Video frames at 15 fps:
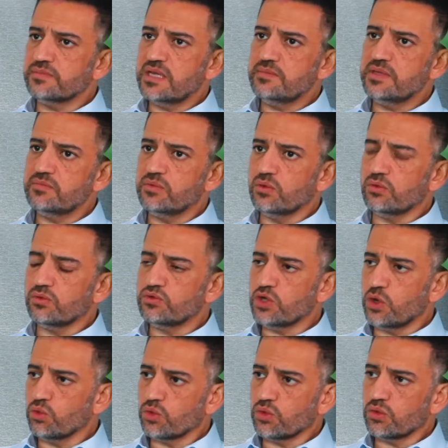many people
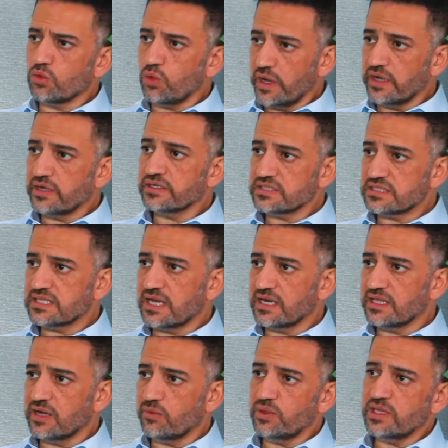don't quite
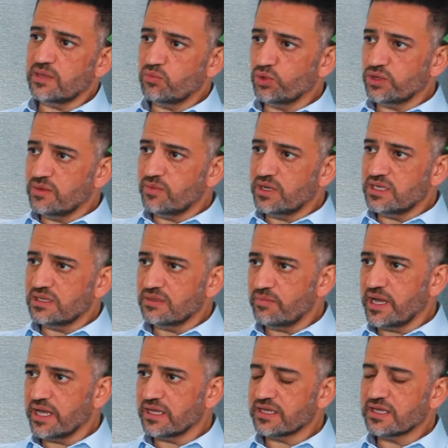understand that when they put their money in the
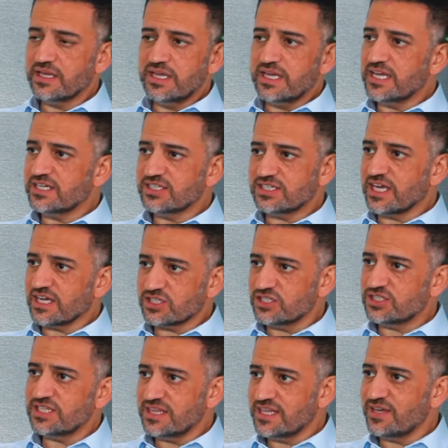bank, it doesn't actually
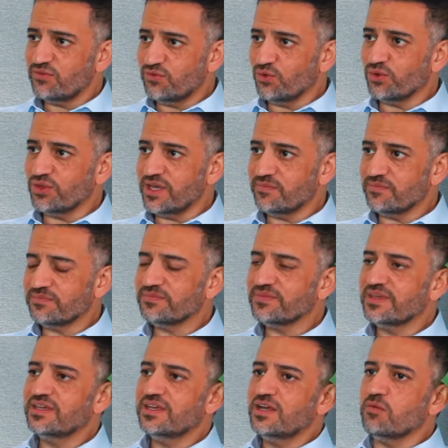sit there for them. That's
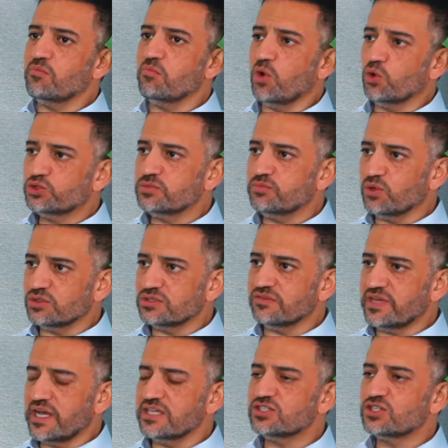right. Multiples of
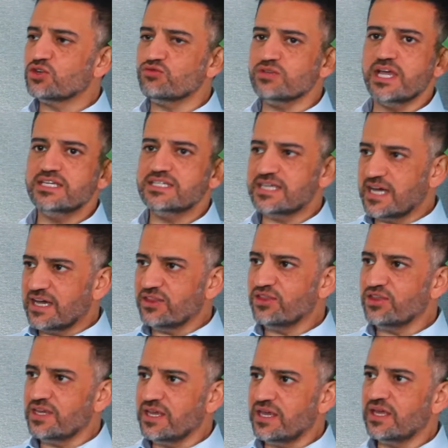that is created out of
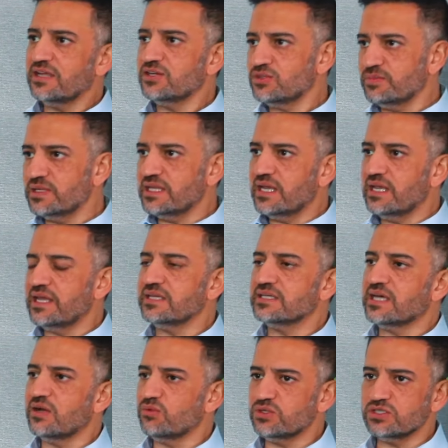thin air to be then lent
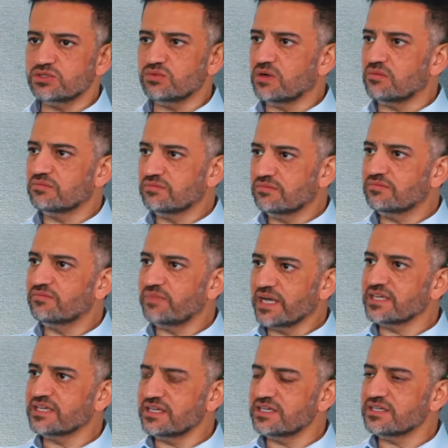out, which is what banking